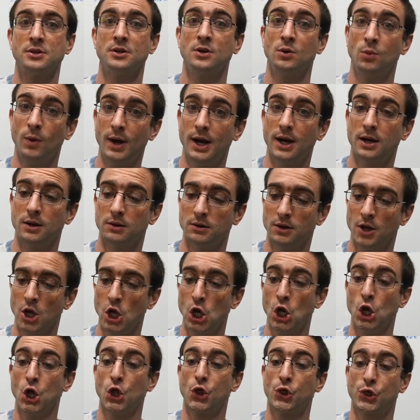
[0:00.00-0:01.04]
Well,
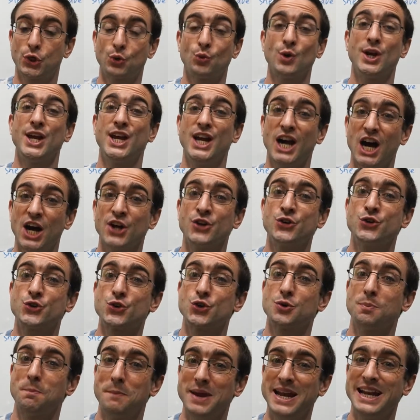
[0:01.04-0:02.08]

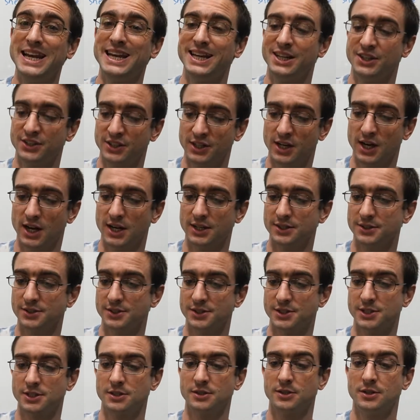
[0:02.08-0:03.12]
300 million guns,